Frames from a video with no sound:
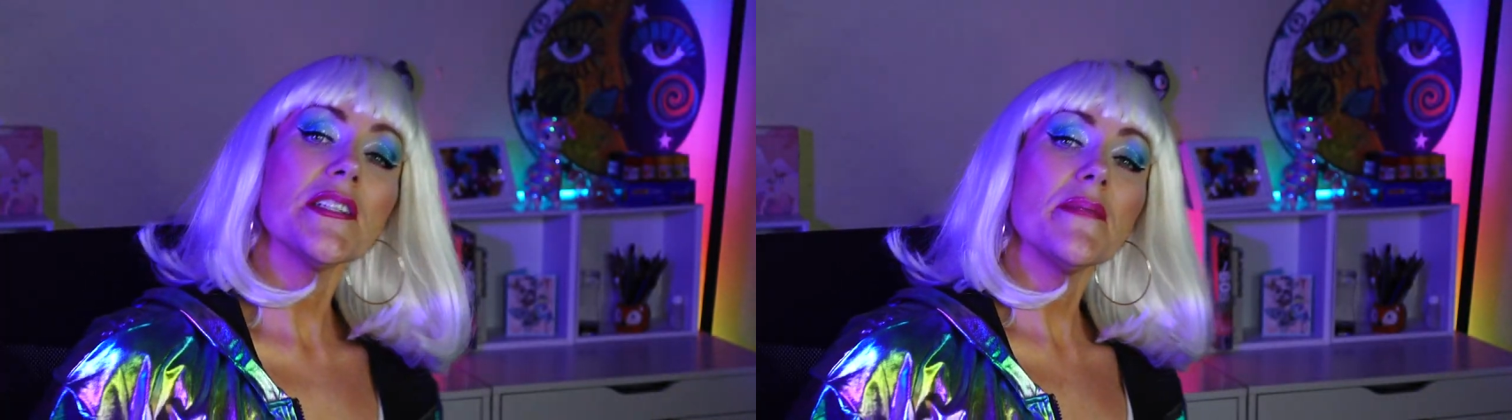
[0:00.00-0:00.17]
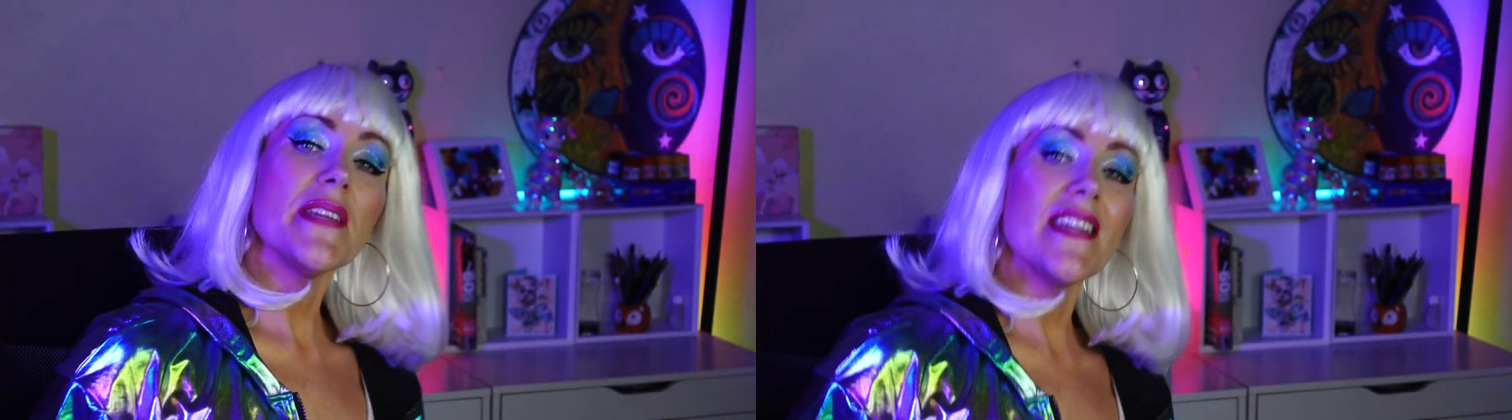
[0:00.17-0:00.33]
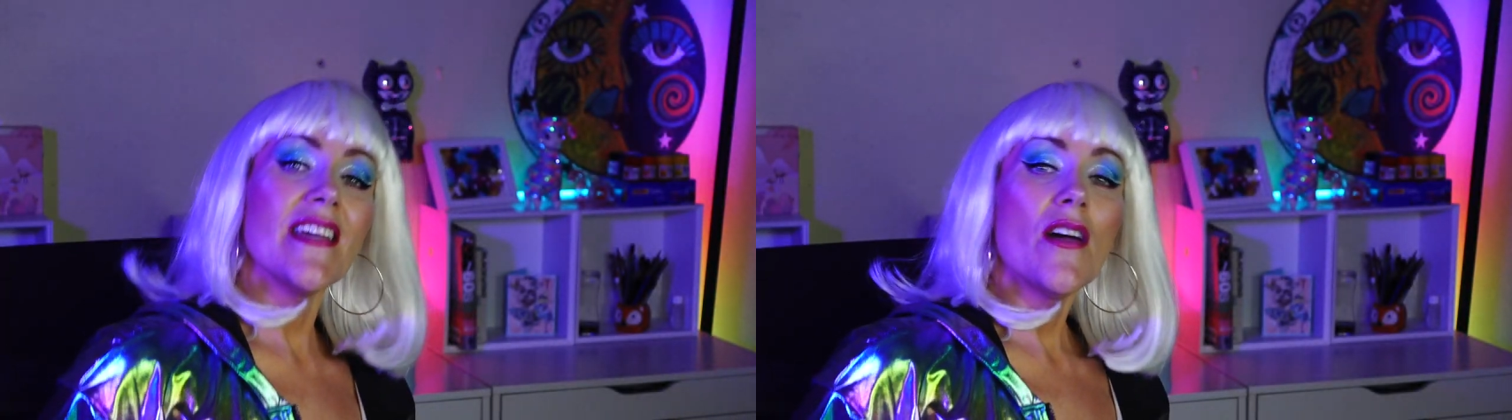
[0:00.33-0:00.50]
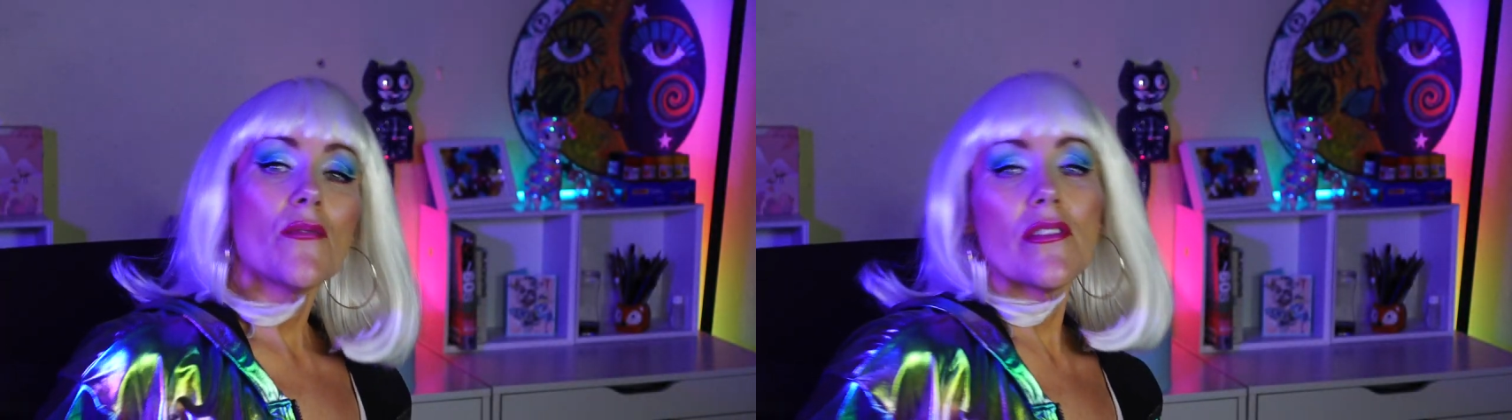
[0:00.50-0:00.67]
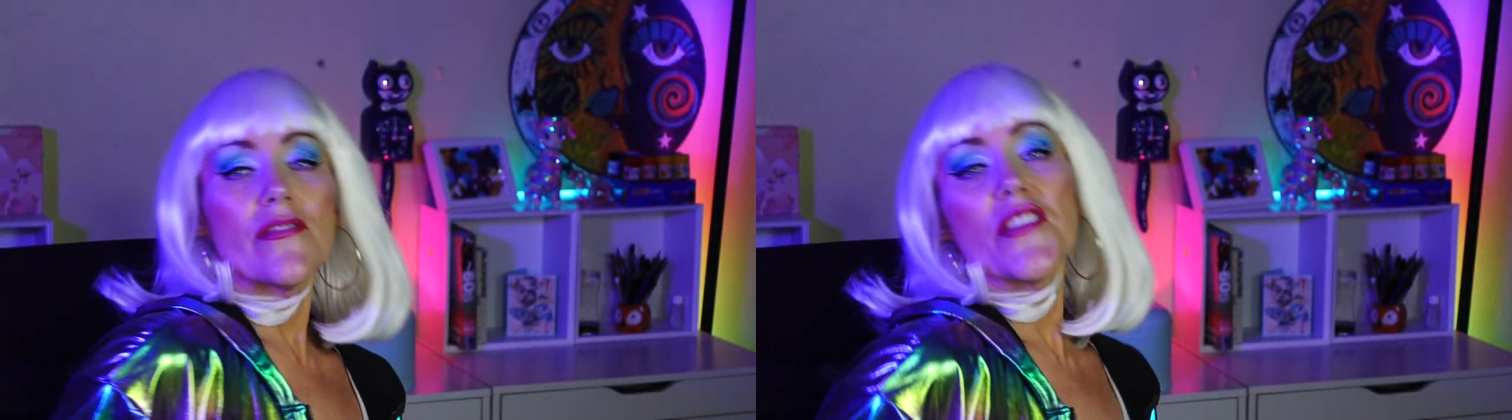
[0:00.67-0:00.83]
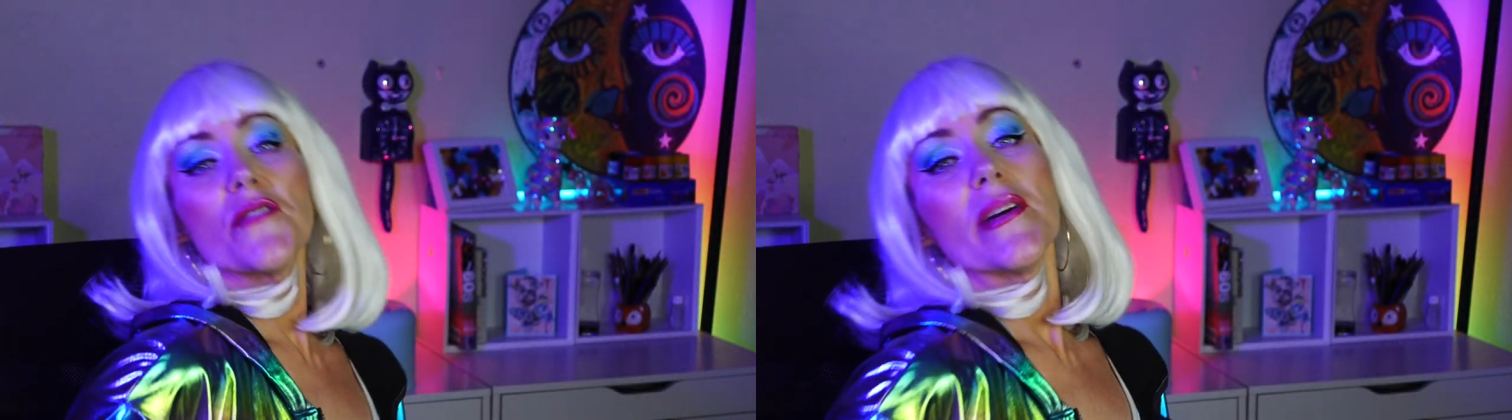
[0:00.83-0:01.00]
to be
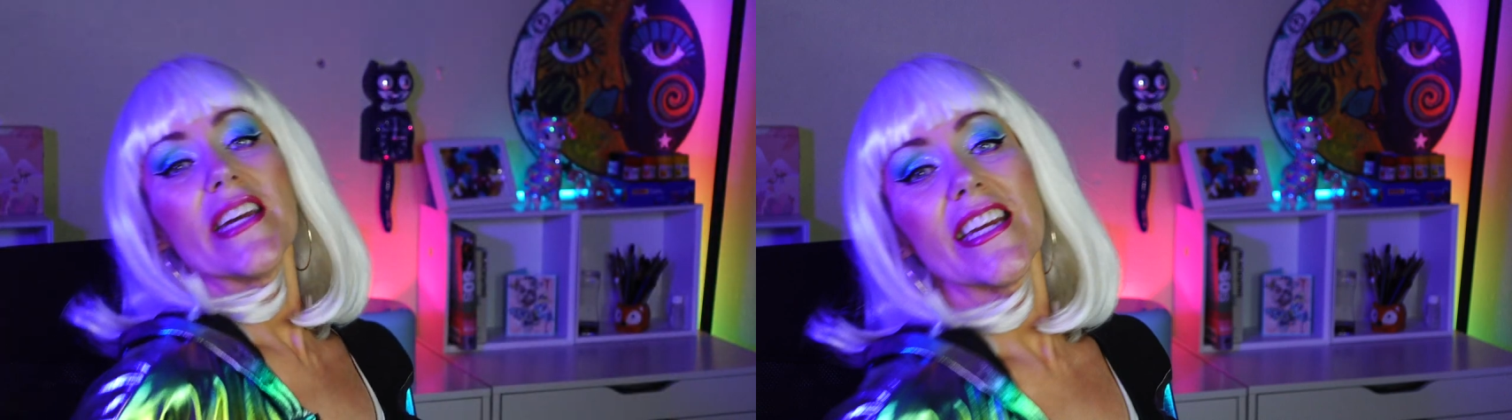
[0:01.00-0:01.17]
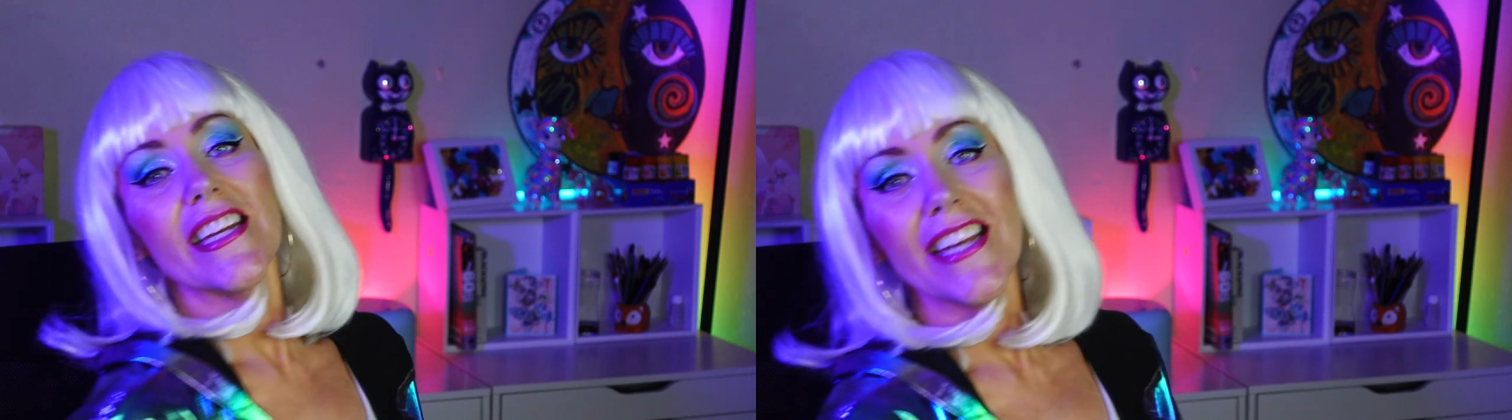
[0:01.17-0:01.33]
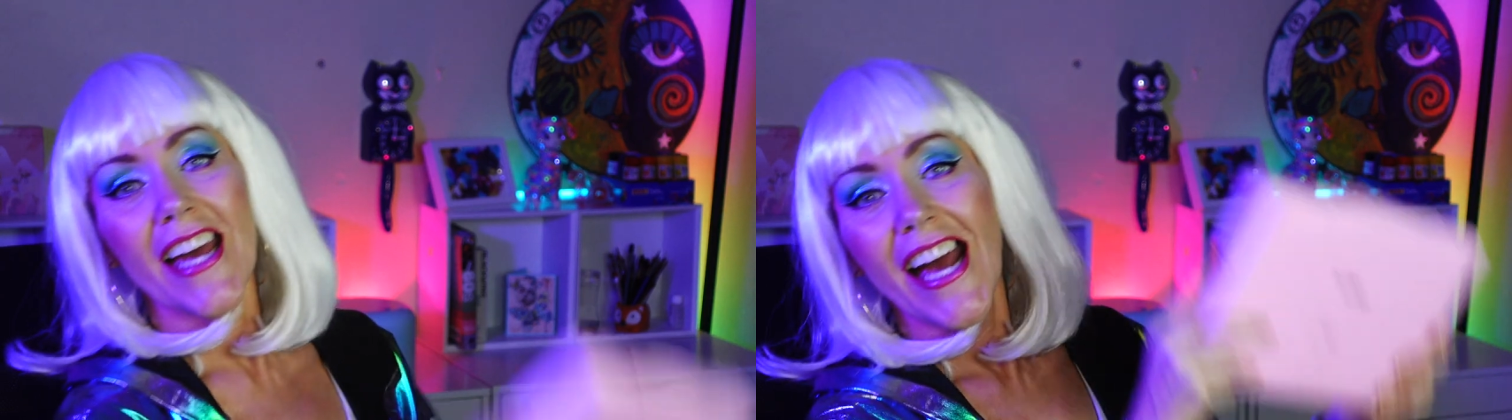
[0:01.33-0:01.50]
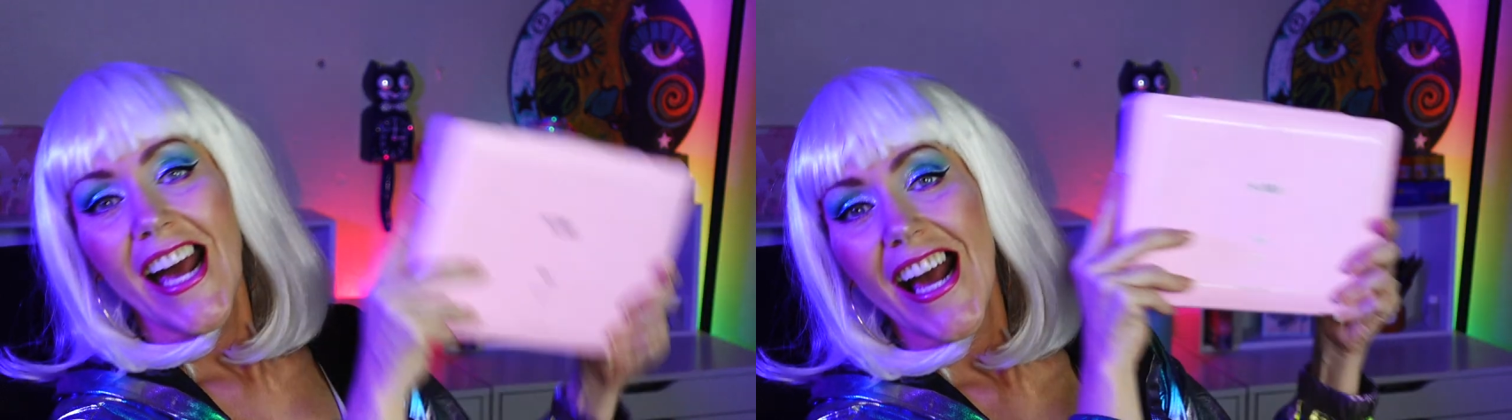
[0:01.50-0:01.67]
reviewing